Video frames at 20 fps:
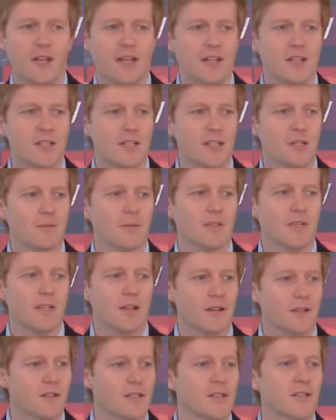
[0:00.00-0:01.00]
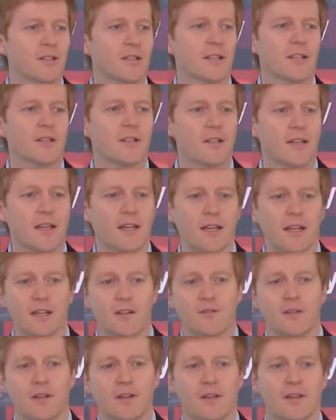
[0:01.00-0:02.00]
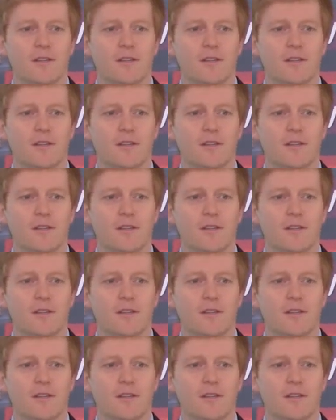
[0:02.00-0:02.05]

energy, but they are still here today, and,